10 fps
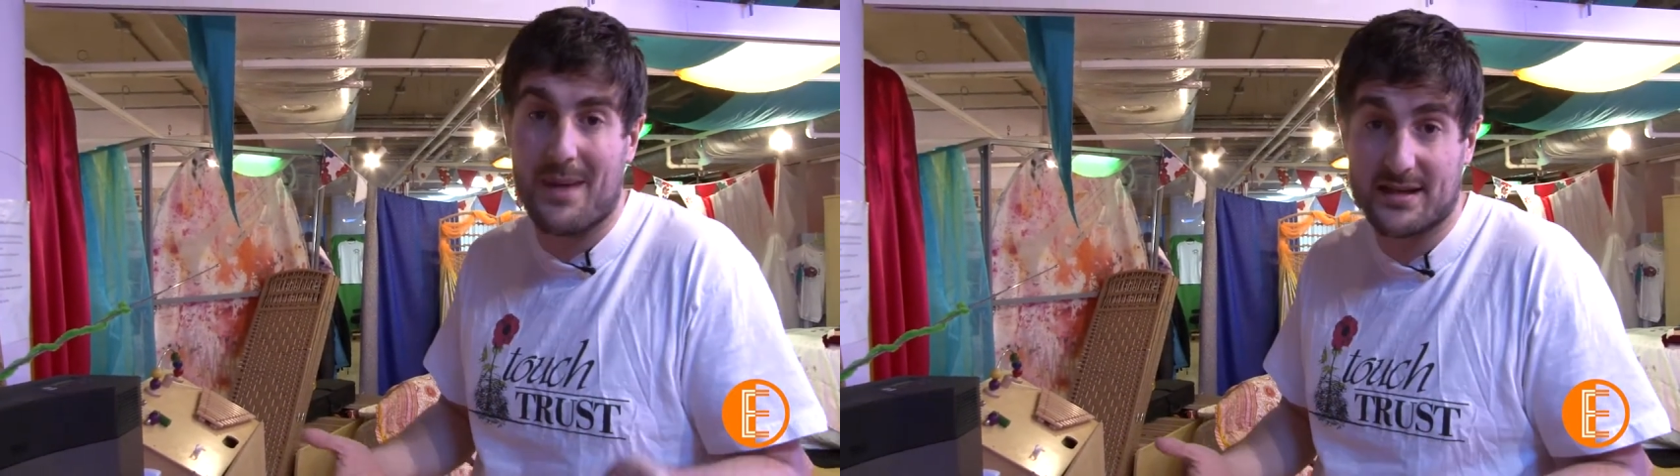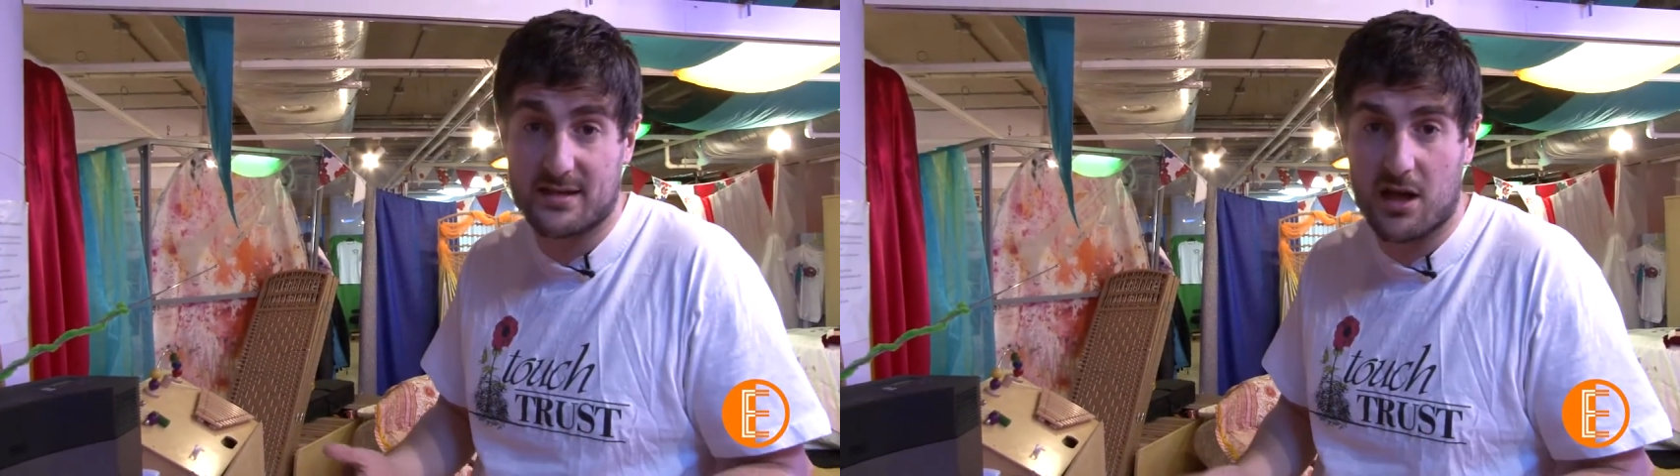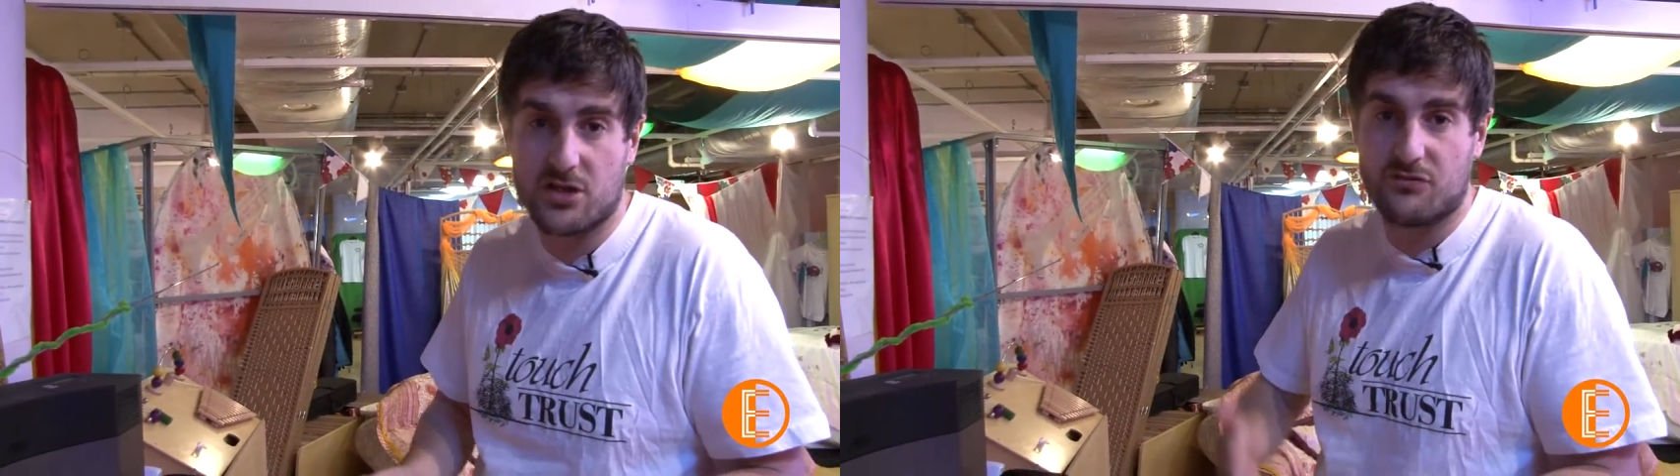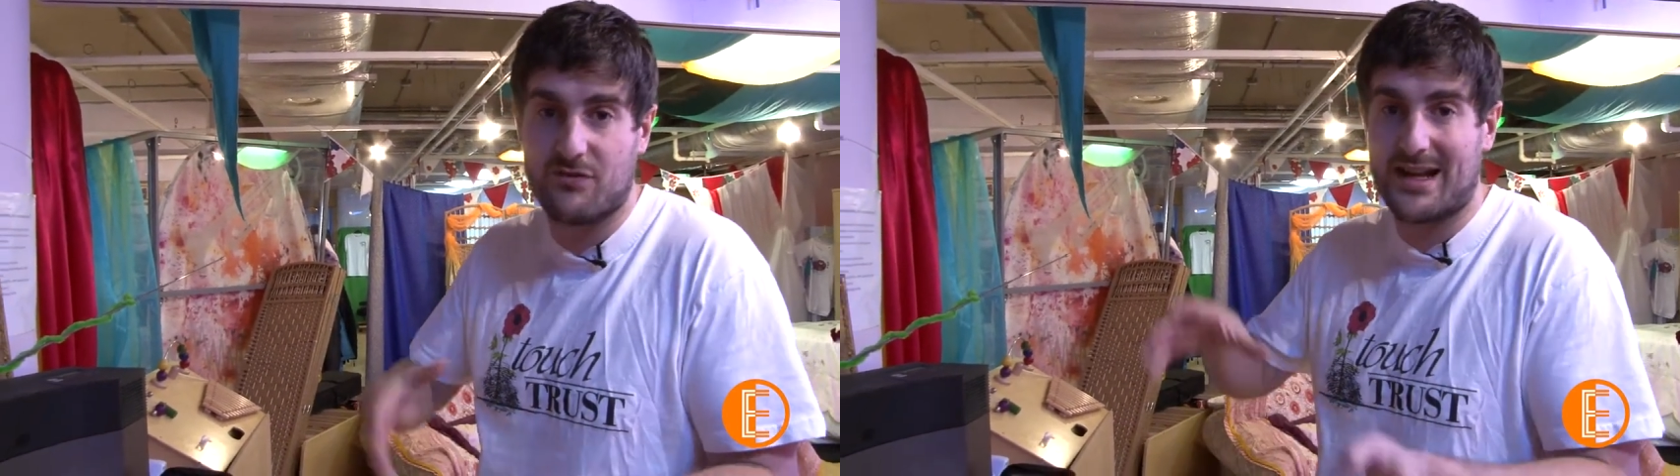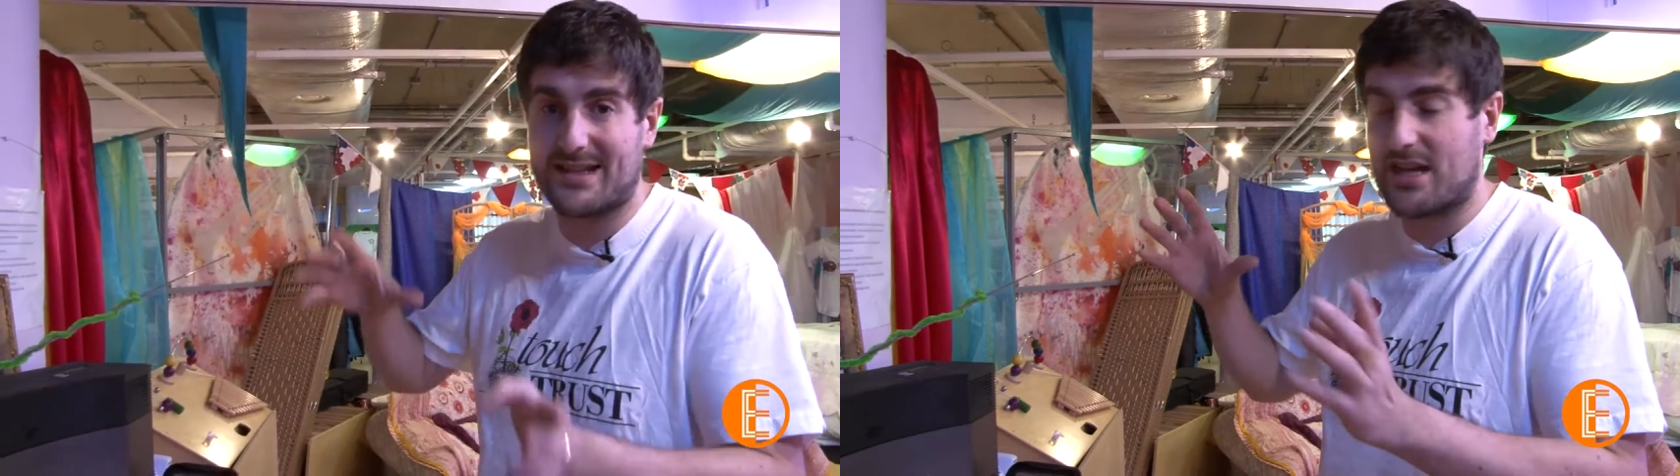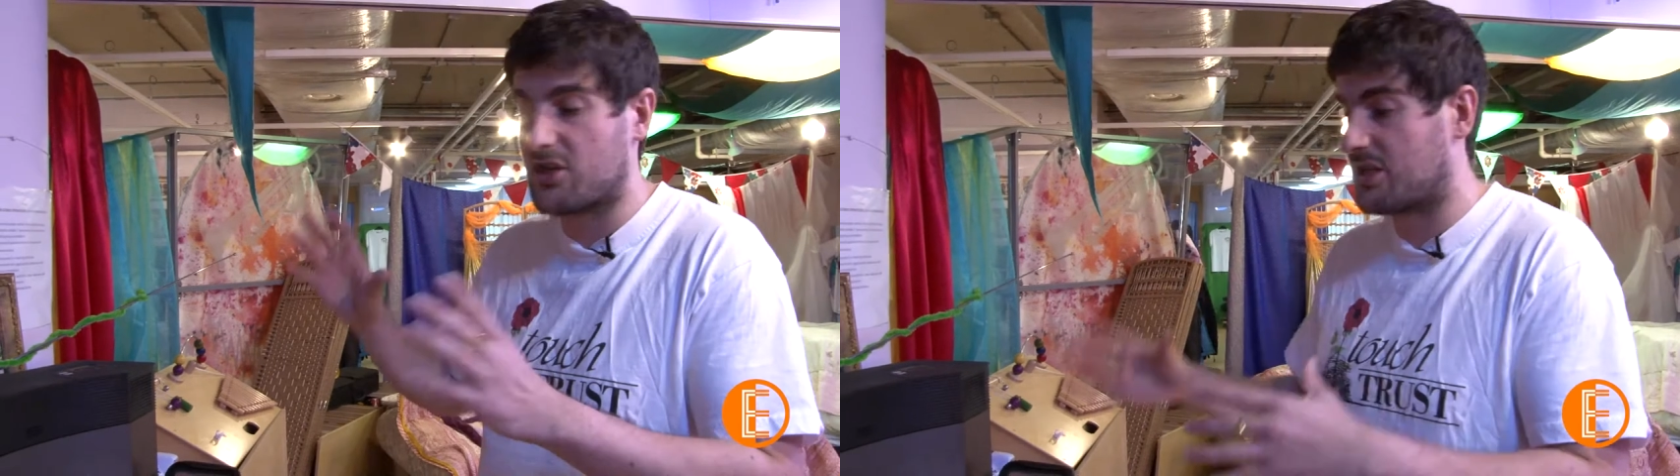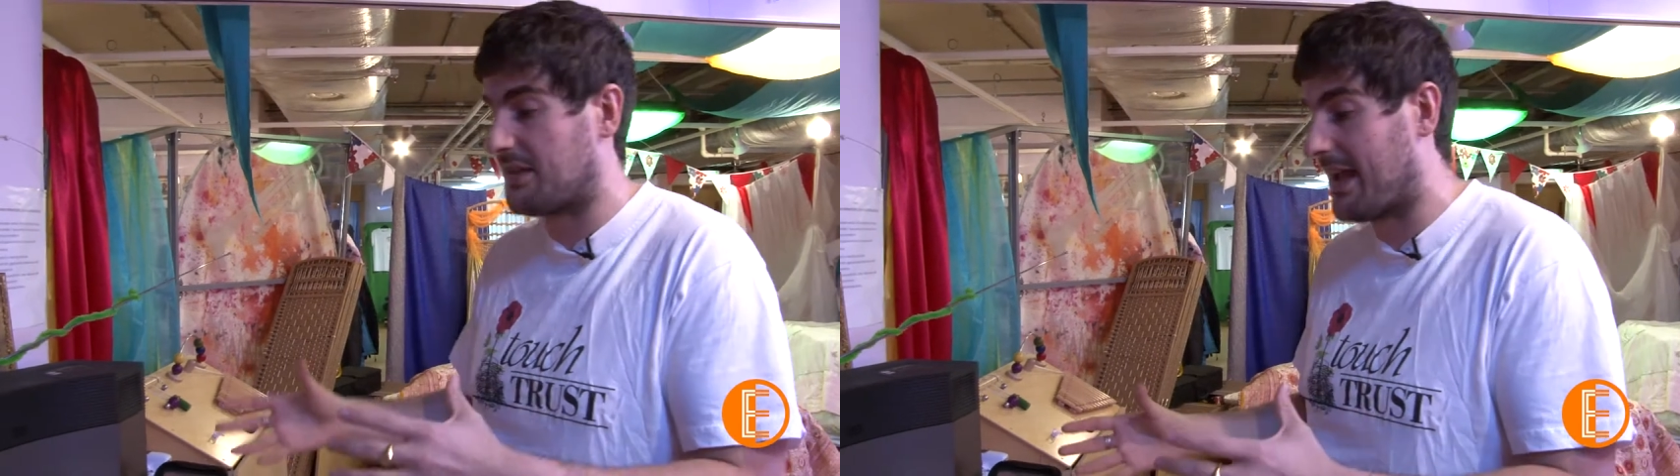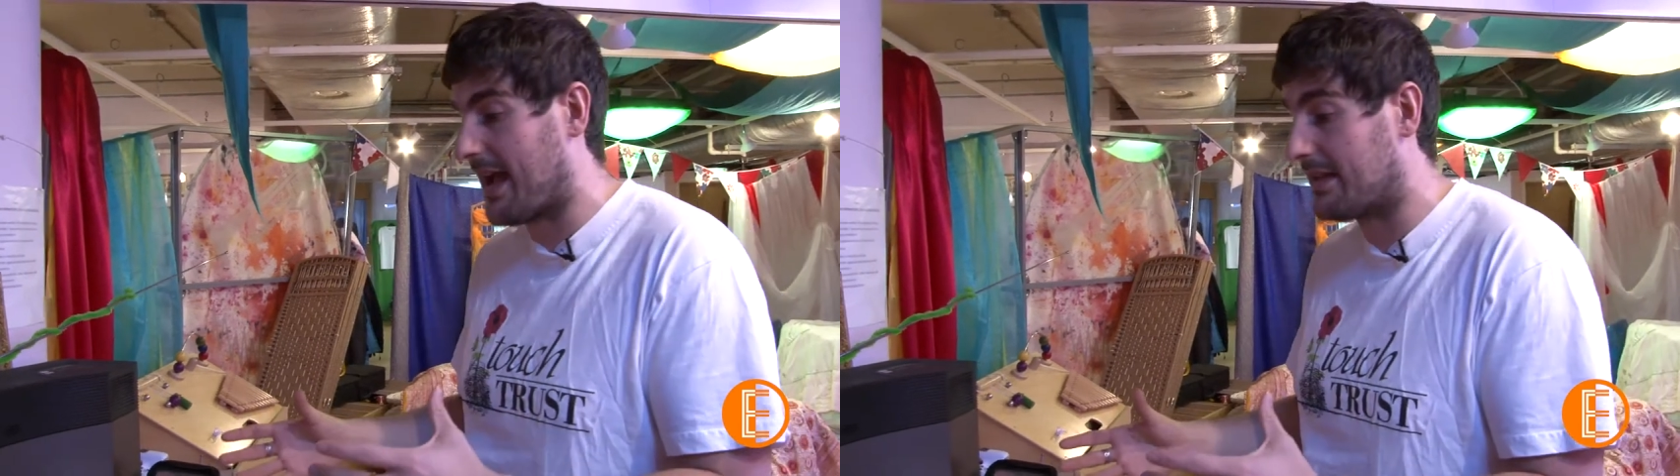massage and relaxation
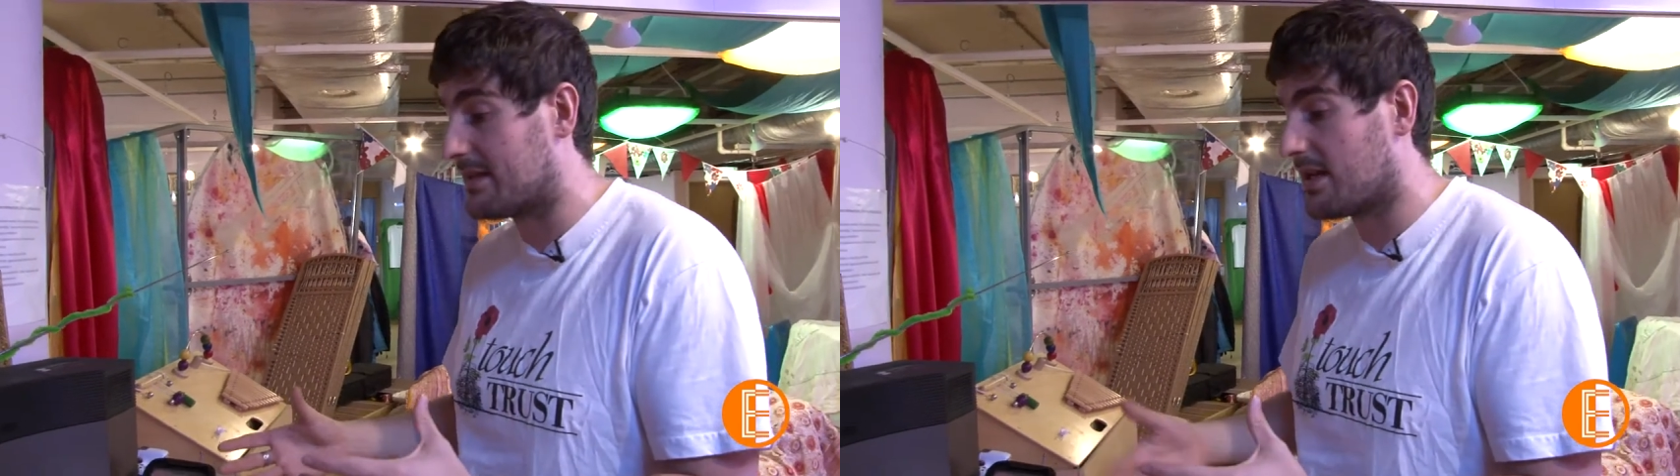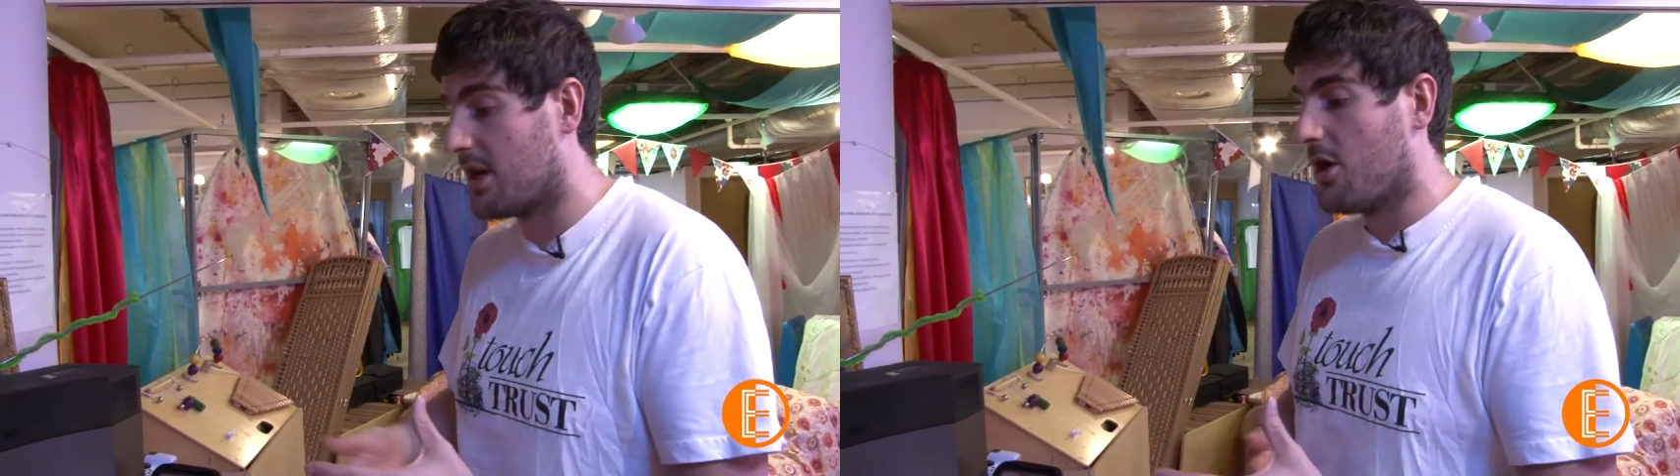at the end.